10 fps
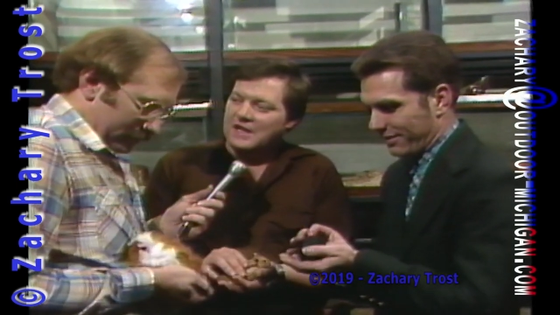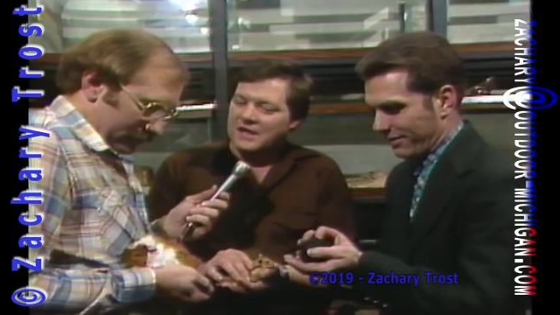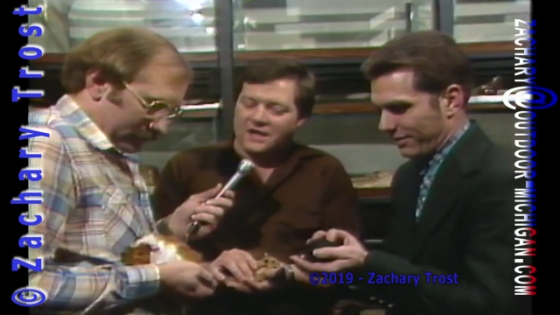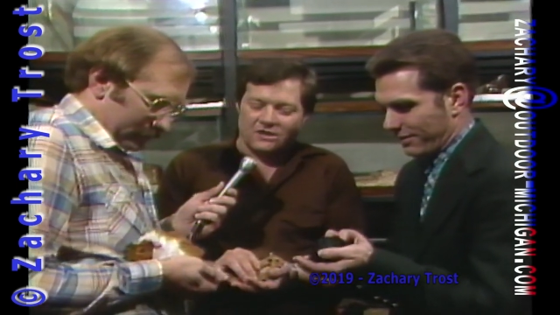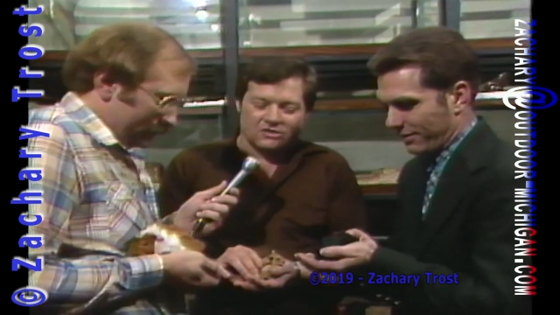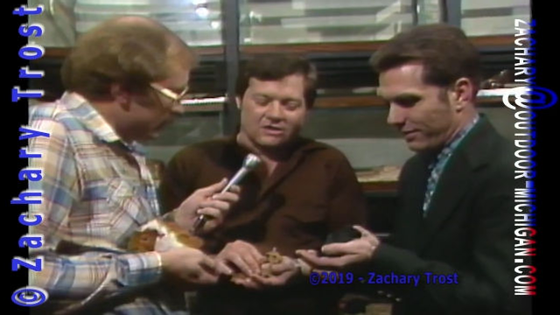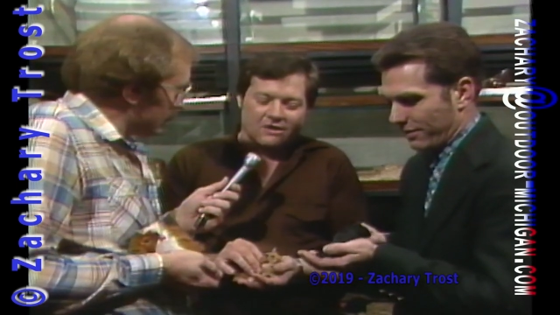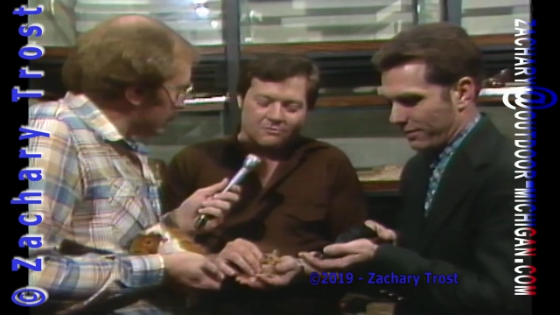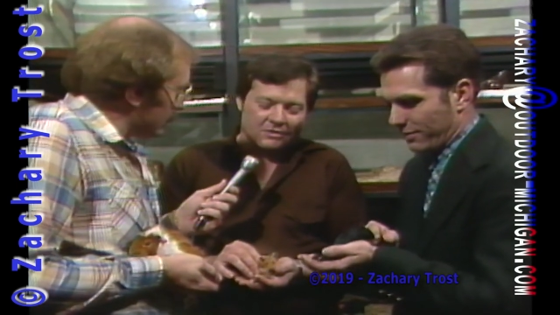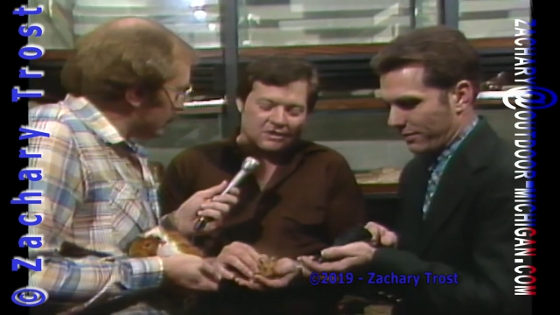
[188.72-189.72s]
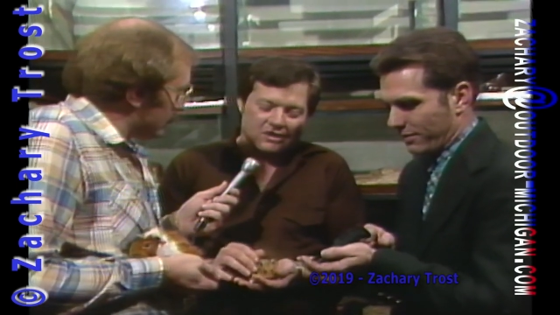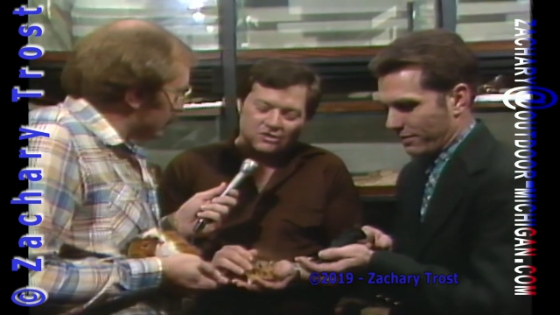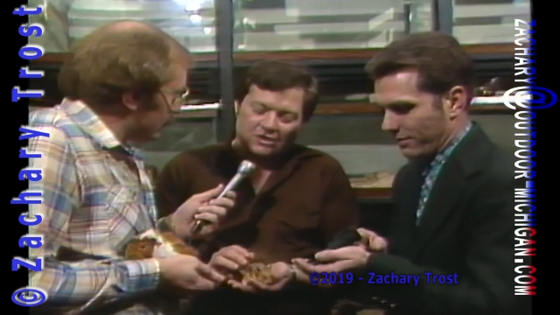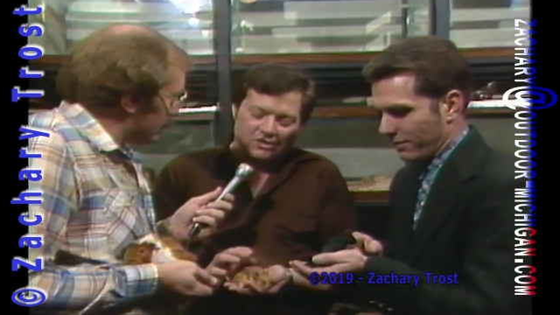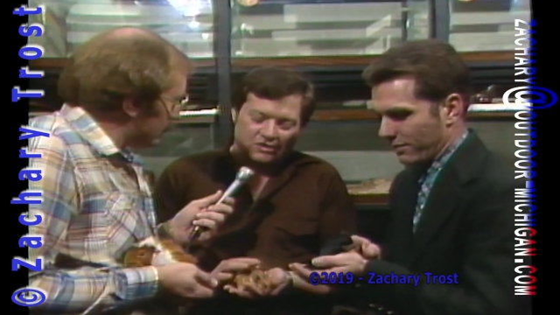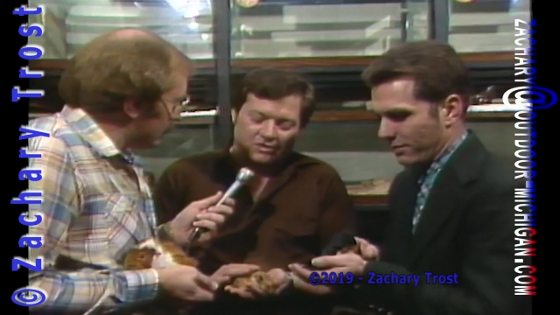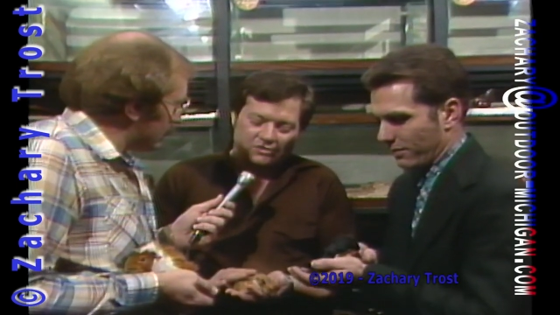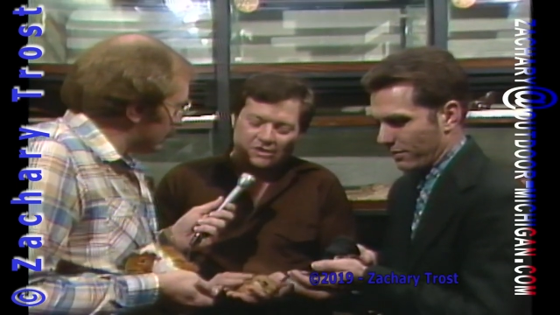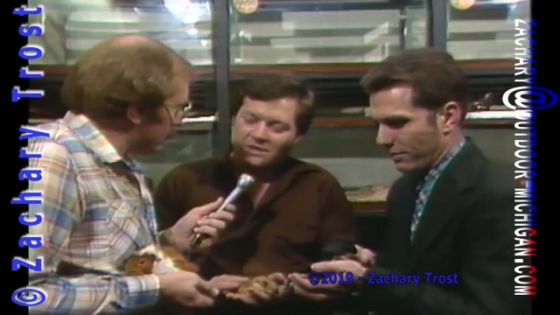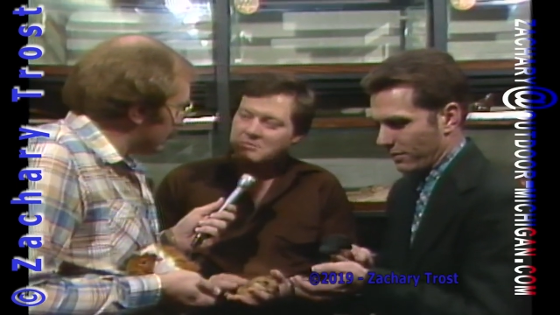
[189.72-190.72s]
Speaker 1: and that kind of stuff, but they just
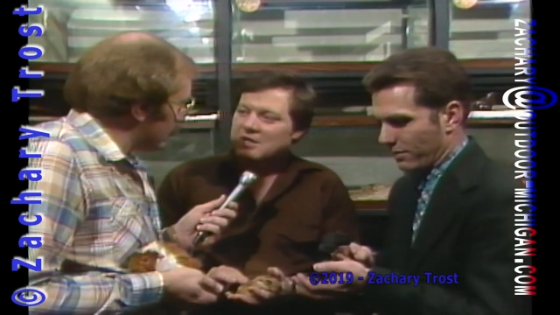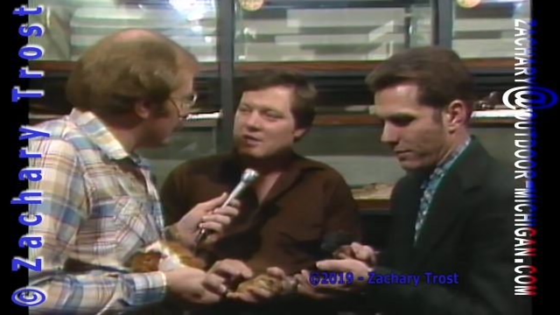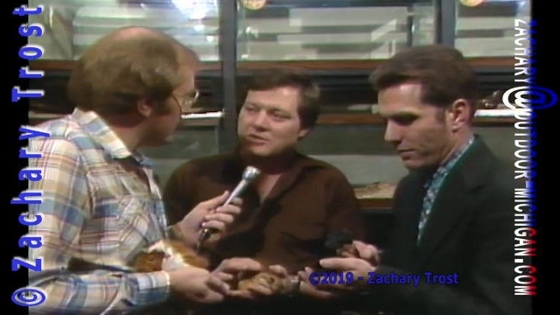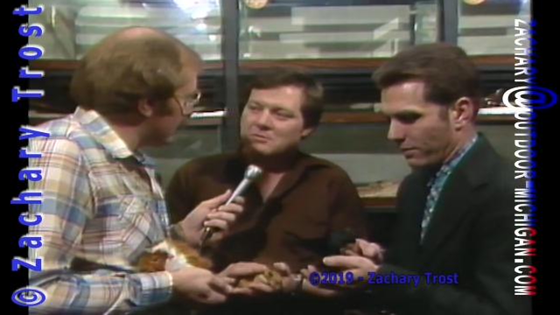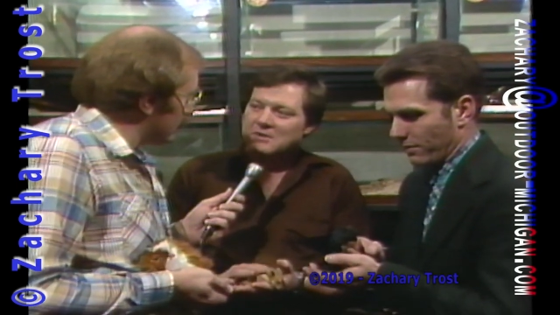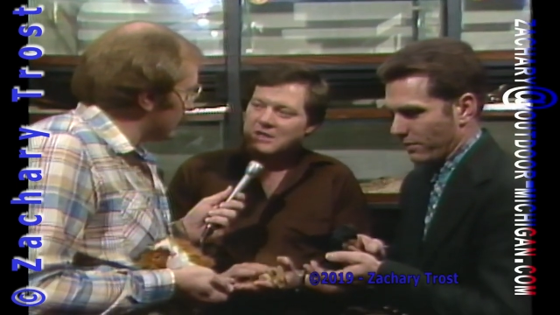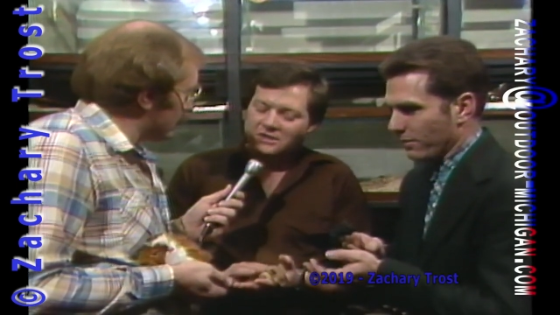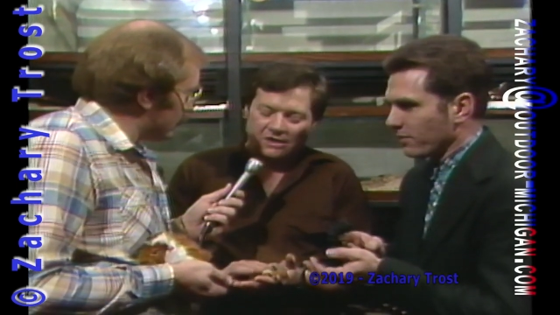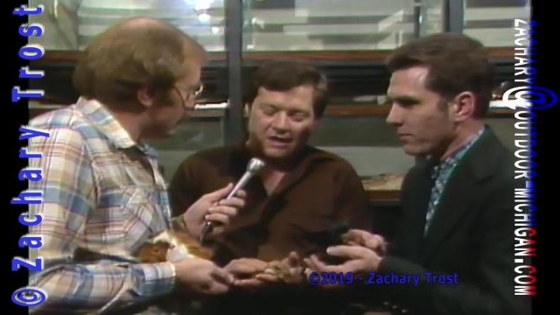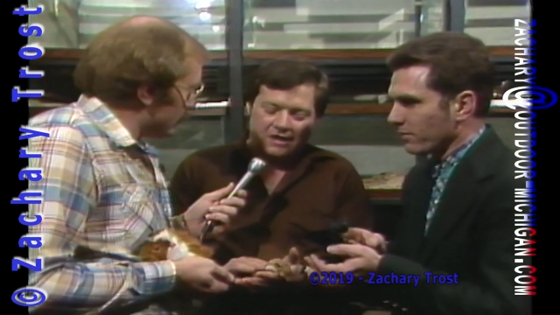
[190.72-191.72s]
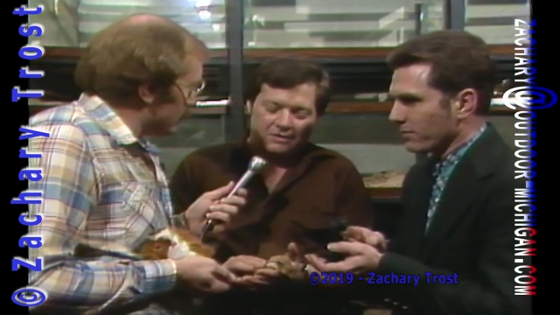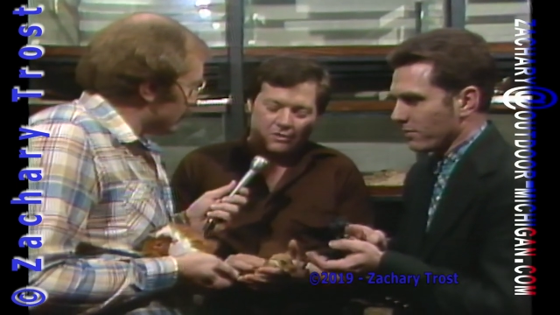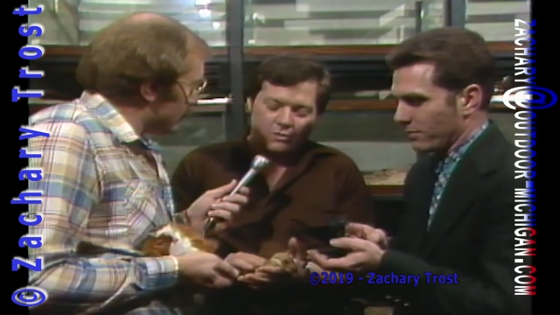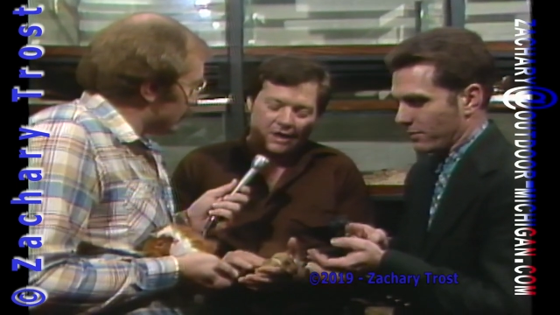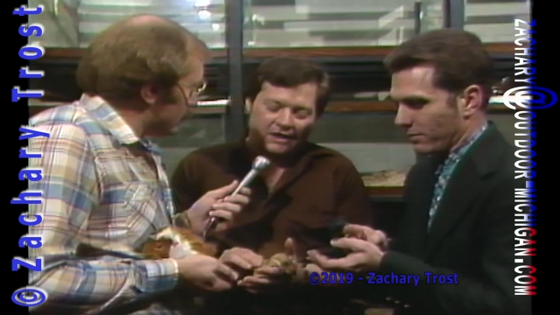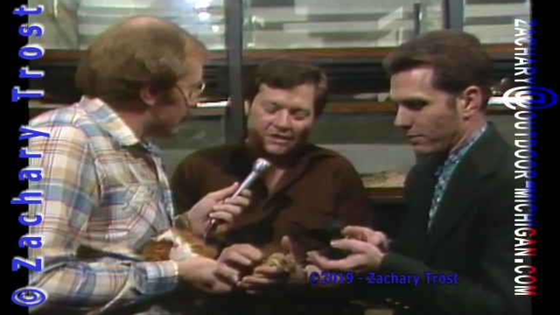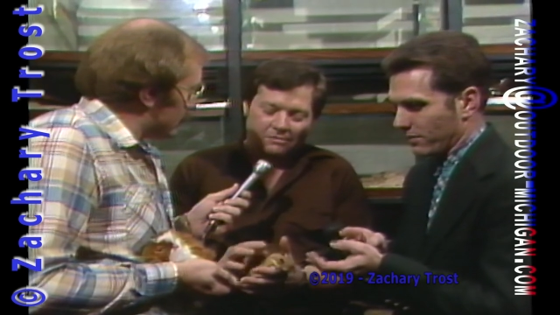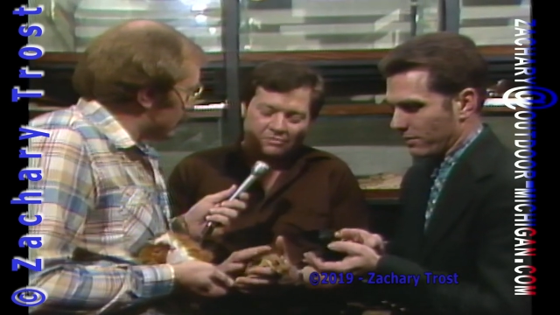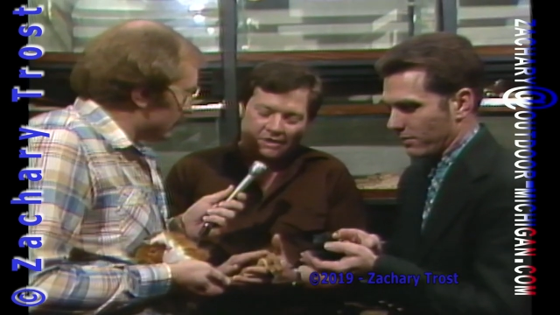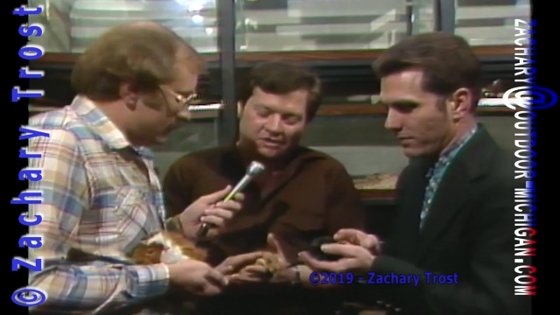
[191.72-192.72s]
don't tame down to make the kind of quality
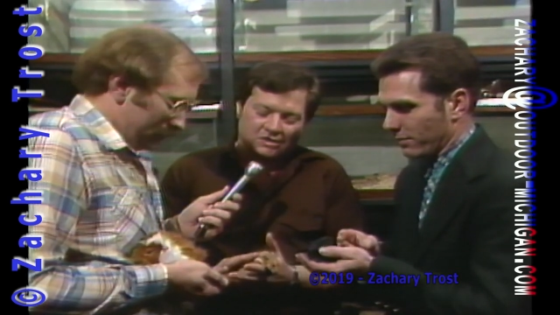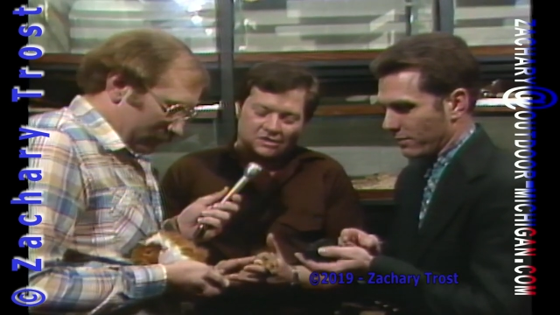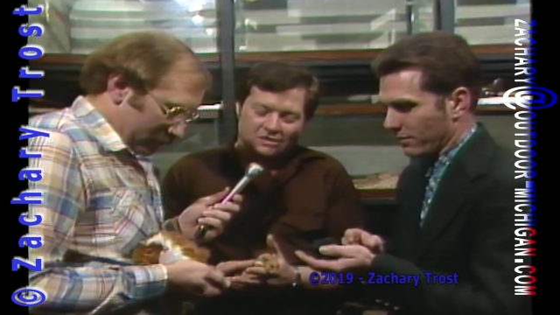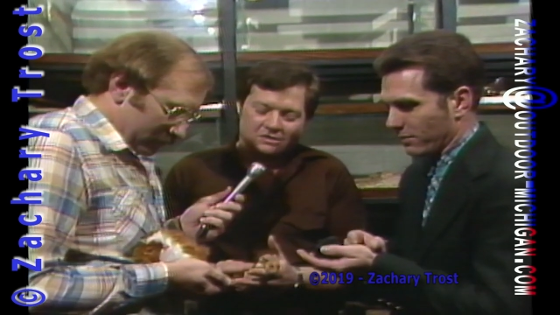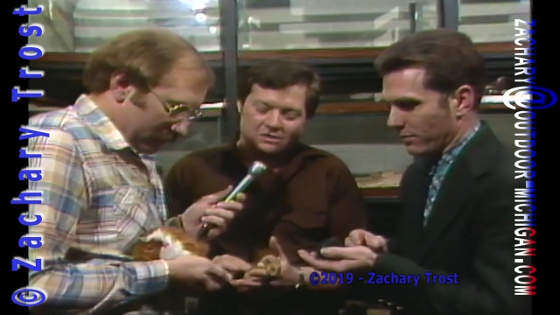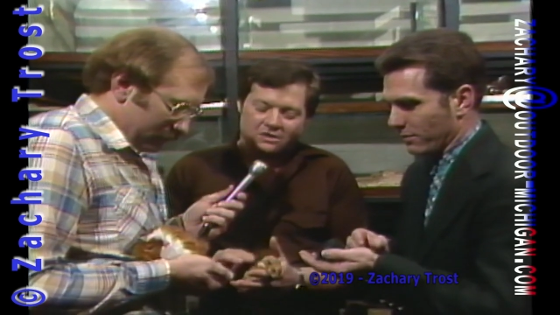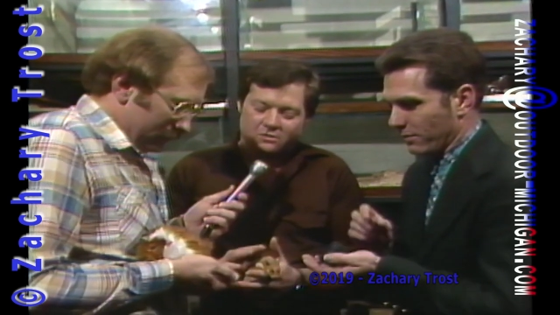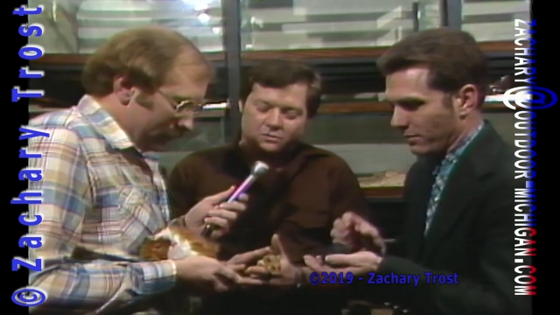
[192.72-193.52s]
pets that, mm -hmm. that